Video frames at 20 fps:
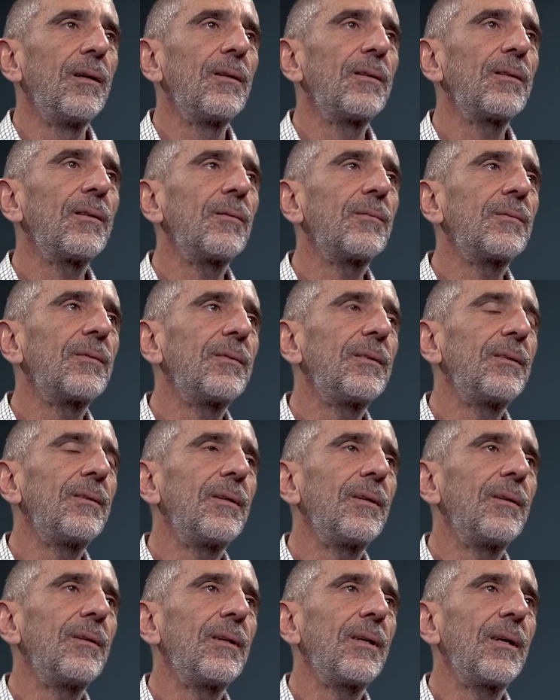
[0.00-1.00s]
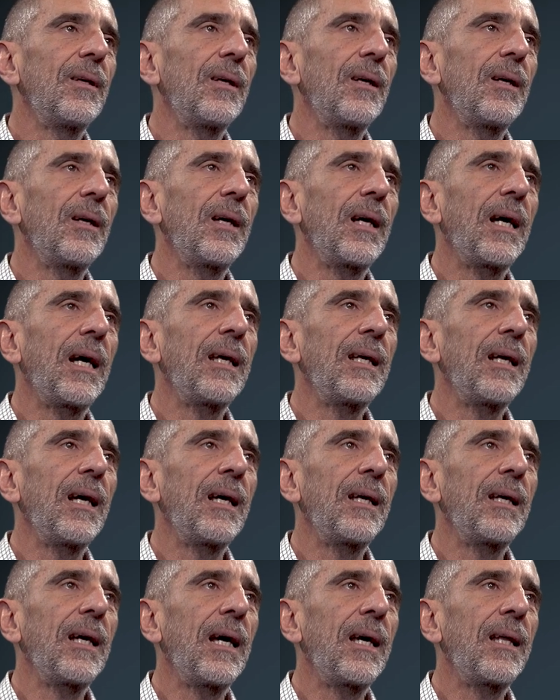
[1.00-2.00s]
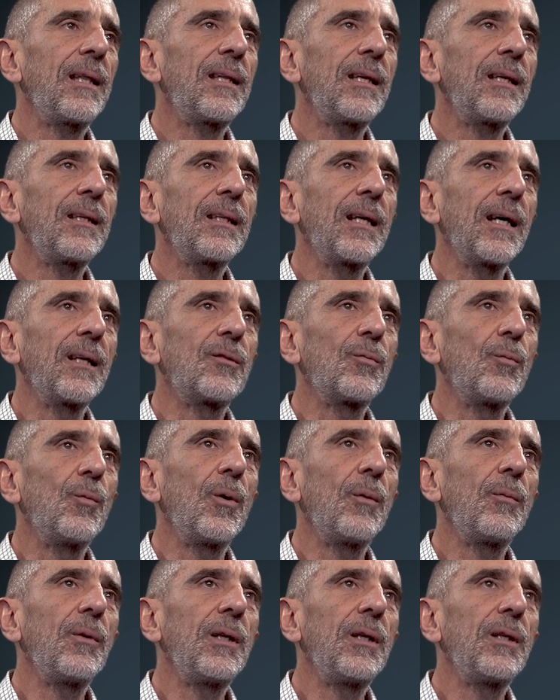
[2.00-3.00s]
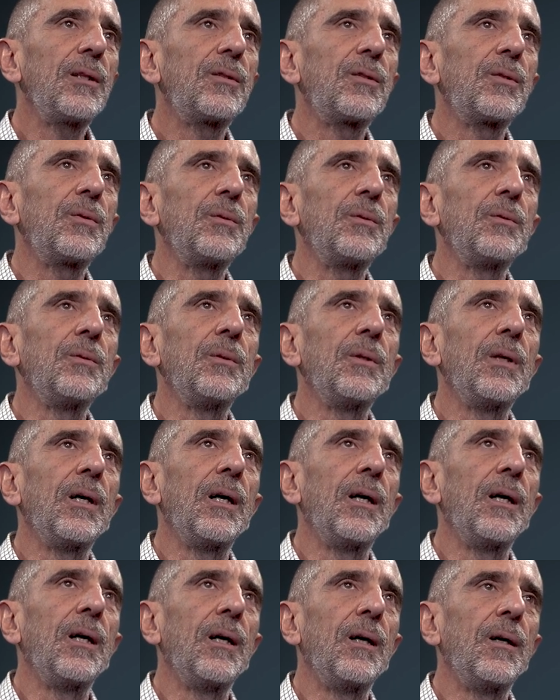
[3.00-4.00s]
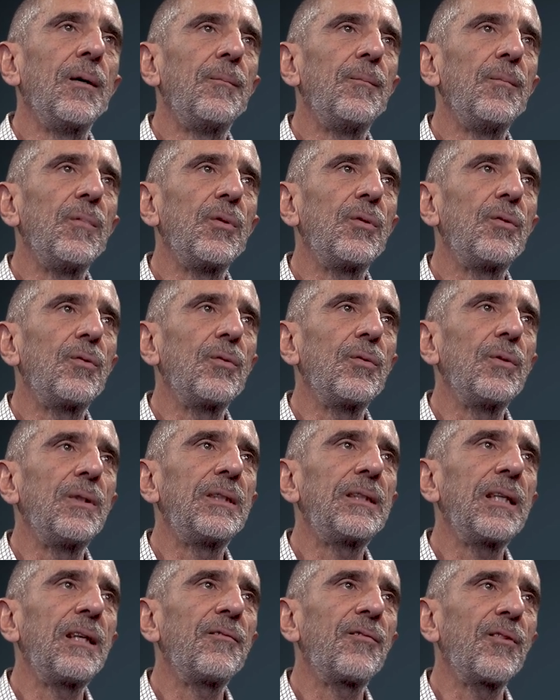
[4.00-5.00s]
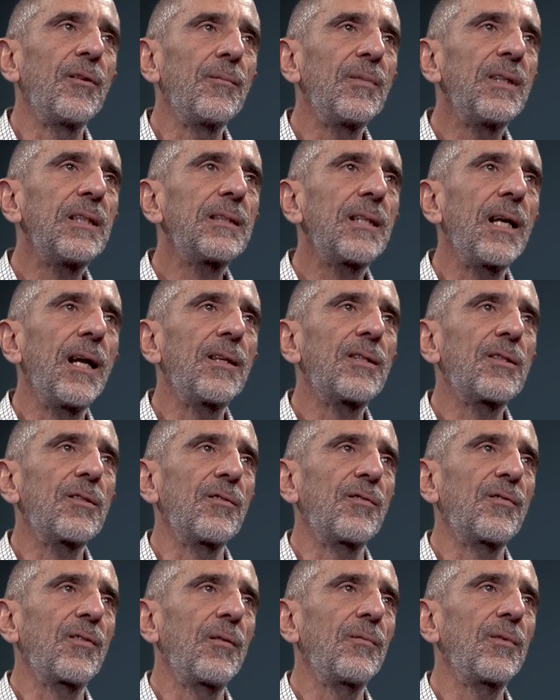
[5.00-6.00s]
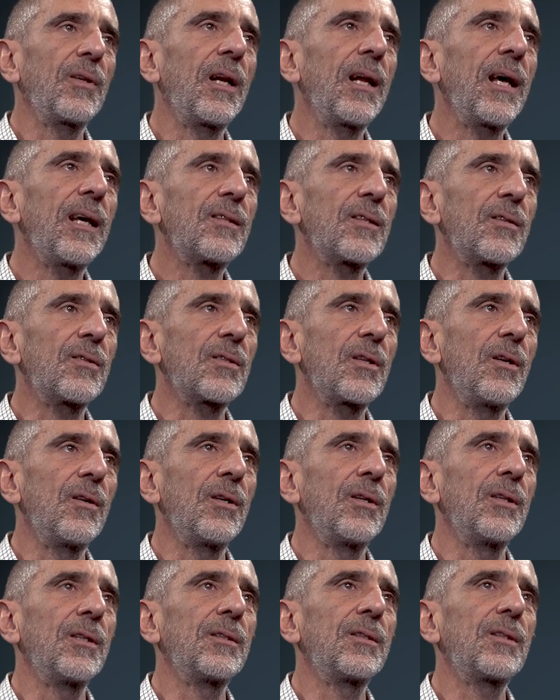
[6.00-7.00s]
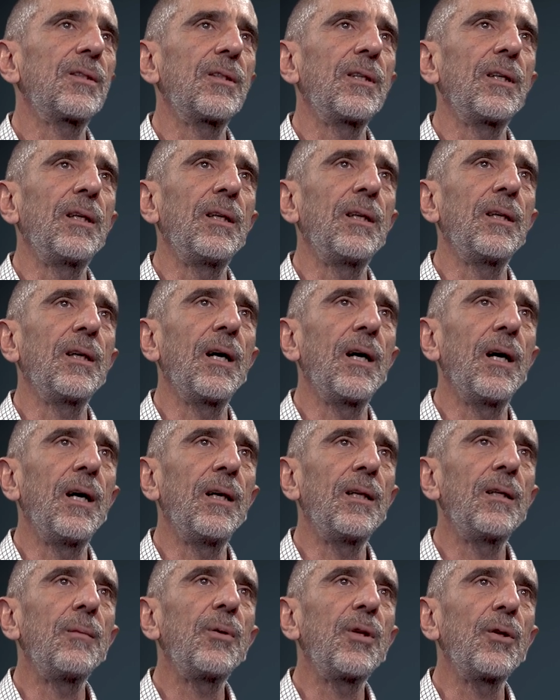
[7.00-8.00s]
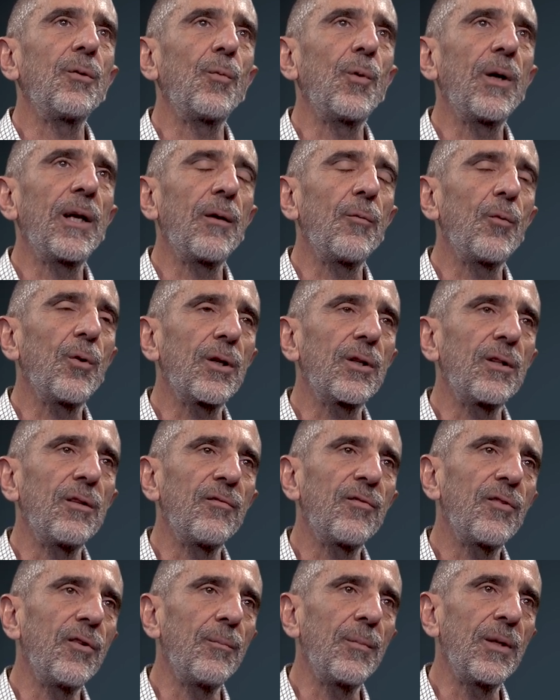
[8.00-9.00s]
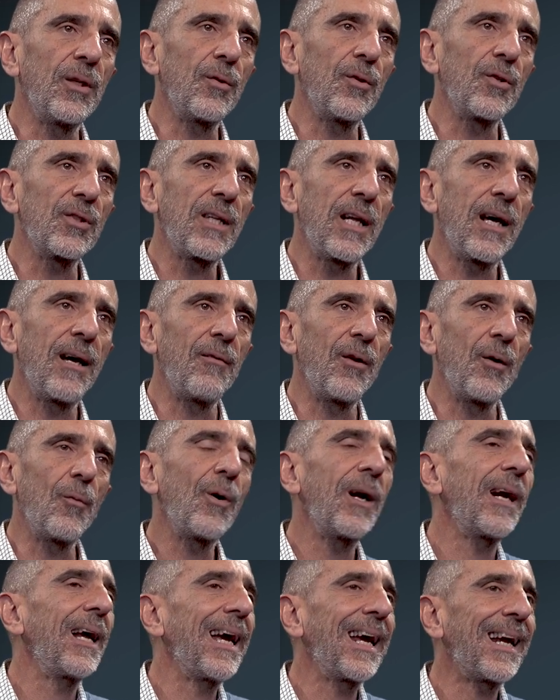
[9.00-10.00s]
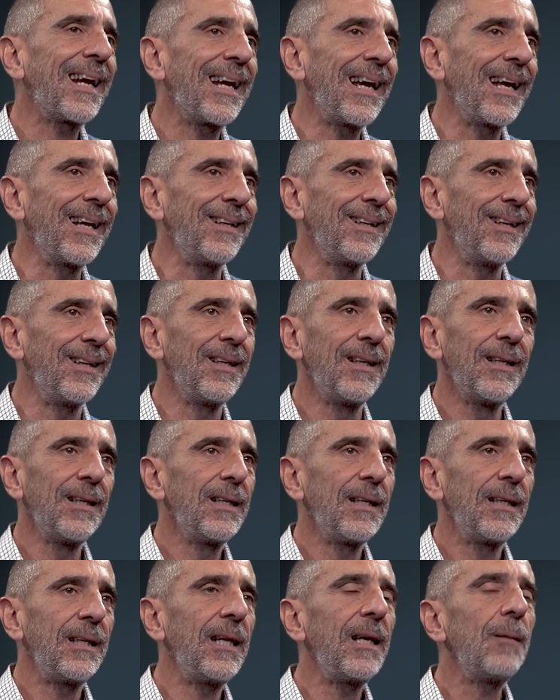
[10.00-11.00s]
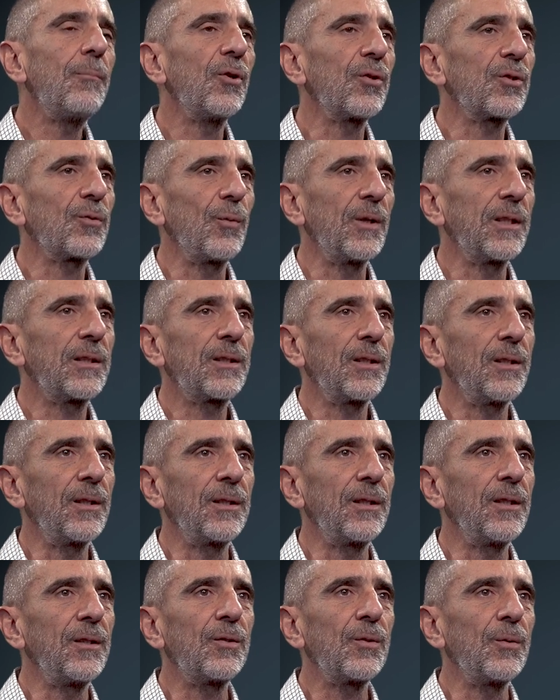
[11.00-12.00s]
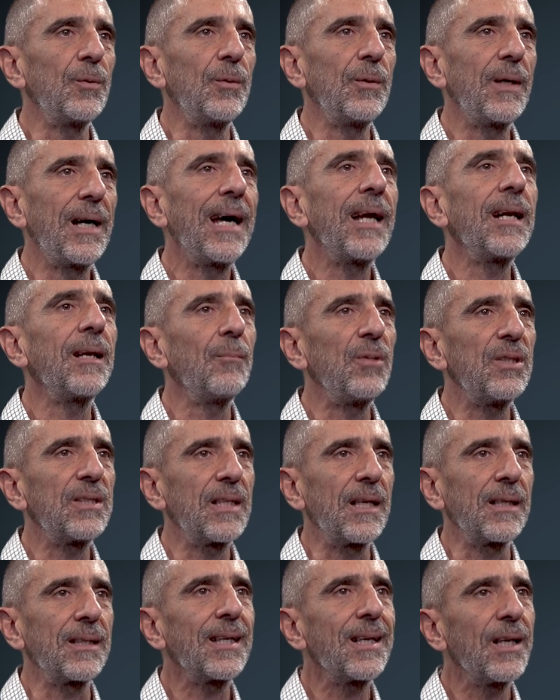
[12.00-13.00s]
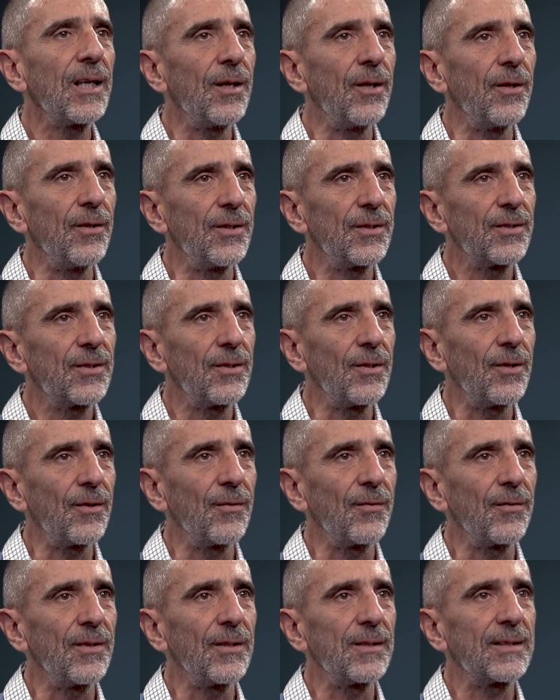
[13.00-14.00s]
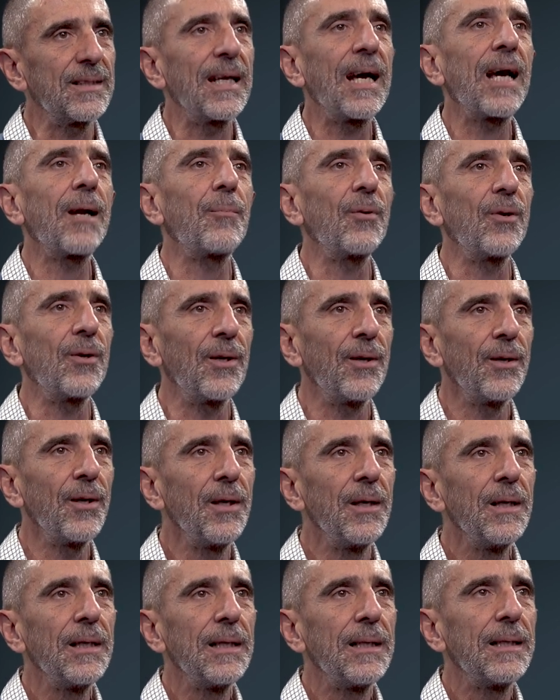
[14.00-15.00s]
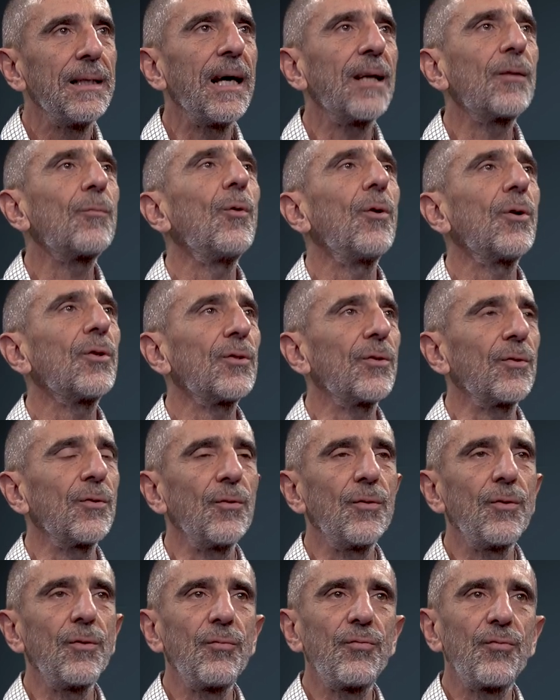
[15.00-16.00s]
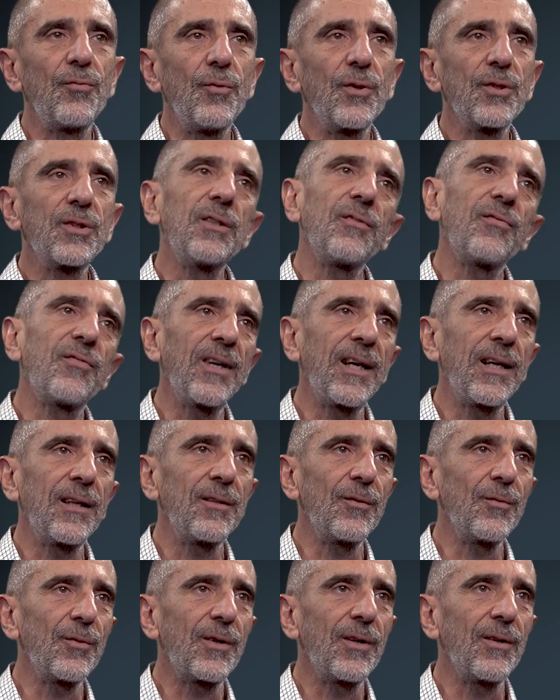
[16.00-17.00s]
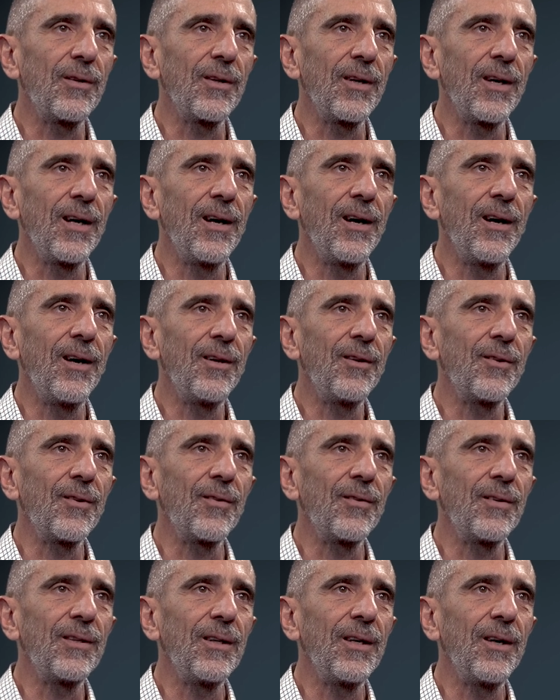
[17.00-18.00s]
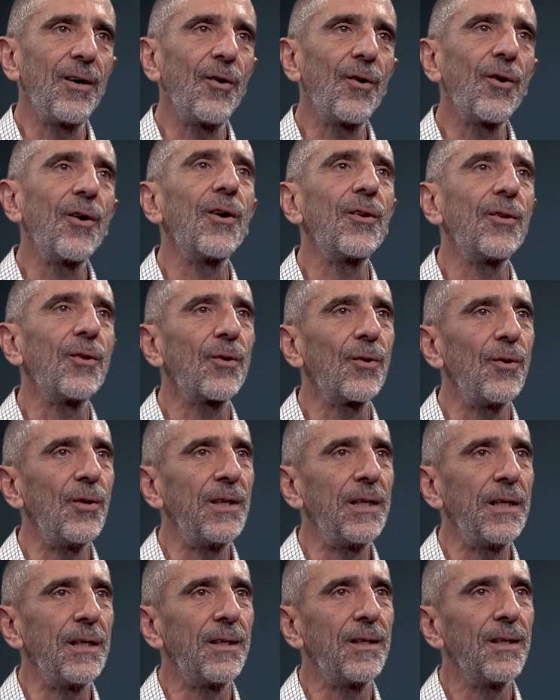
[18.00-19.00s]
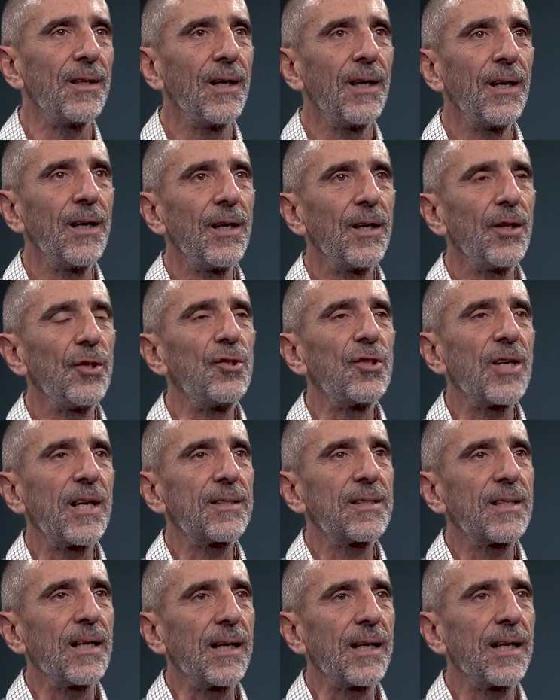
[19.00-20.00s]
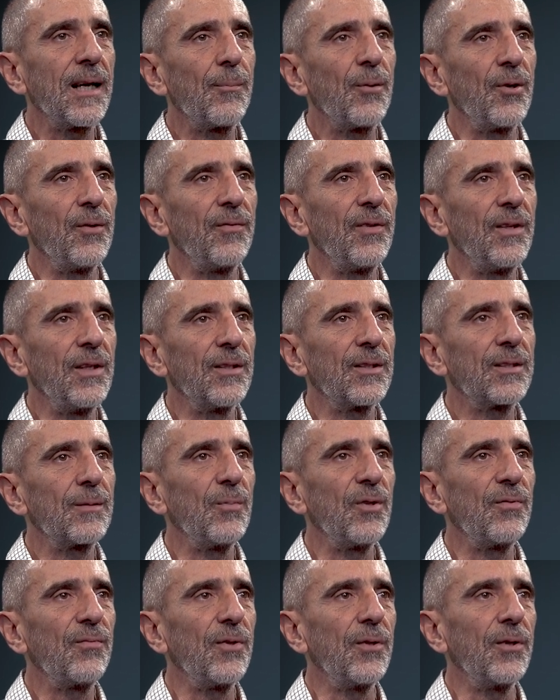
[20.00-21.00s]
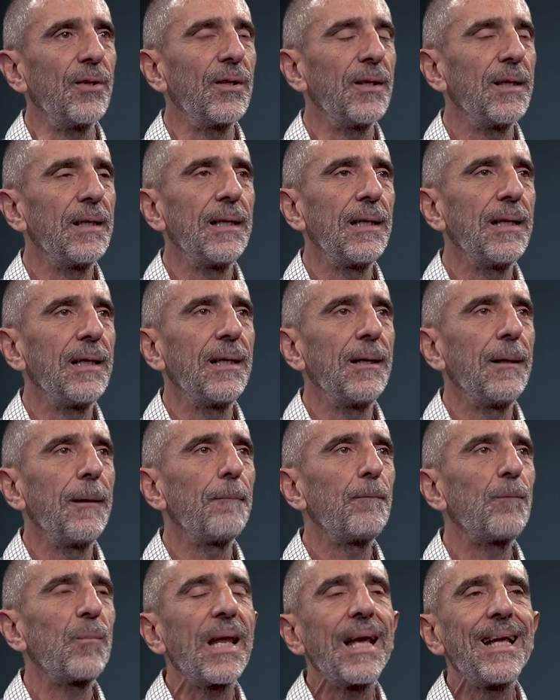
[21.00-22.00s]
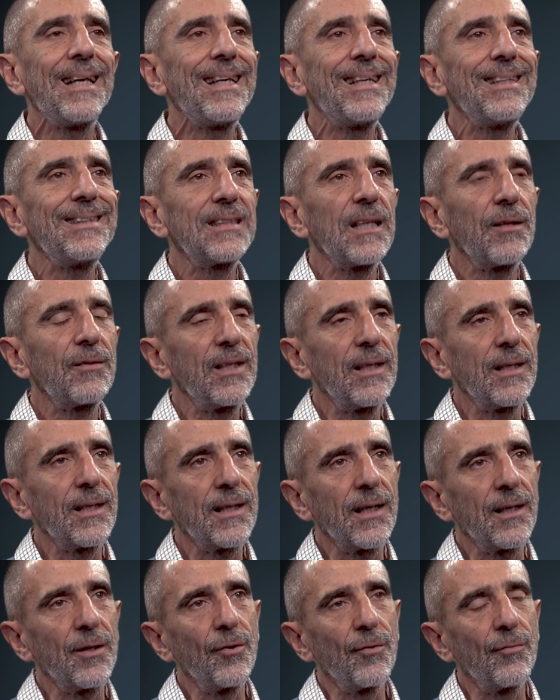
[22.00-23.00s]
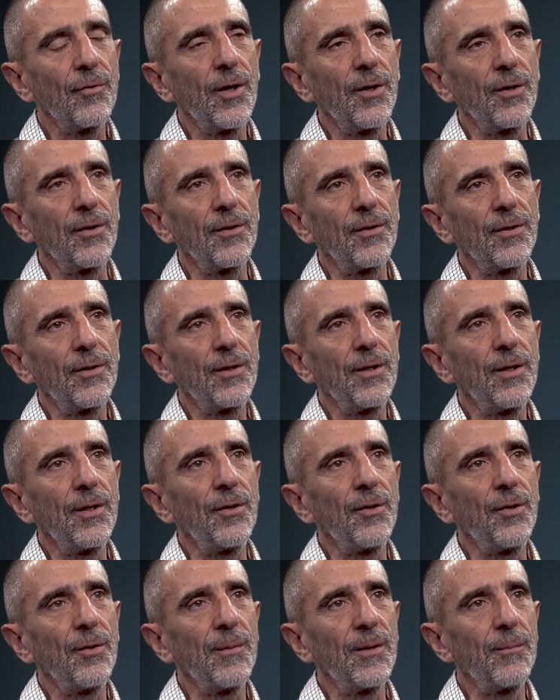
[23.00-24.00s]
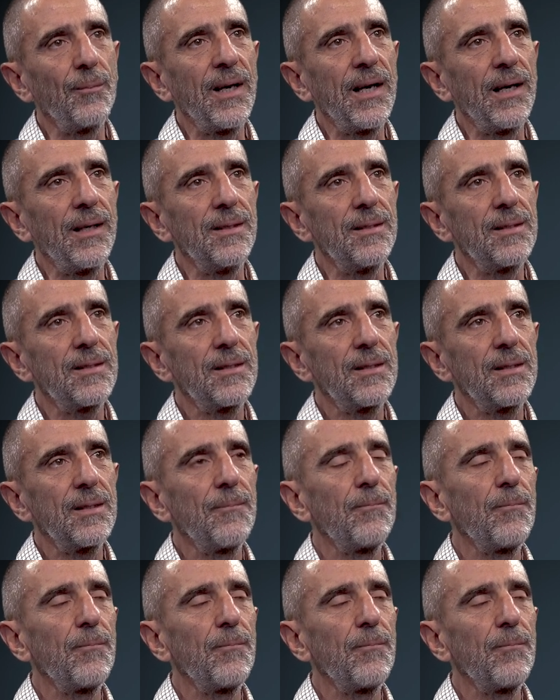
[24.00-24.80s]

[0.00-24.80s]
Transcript: So I, I, I think that what we need to, uh, to retain from these lessons, from the lessons learned in, uh, in the period when I worked in former Yugoslavia, where again, neighbors were turned into enemies and killers. You know, the sniper that was on the roof was the friend, uh, you know, the, or the colleague just a couple of years before. There is something that can go wrong in human minds.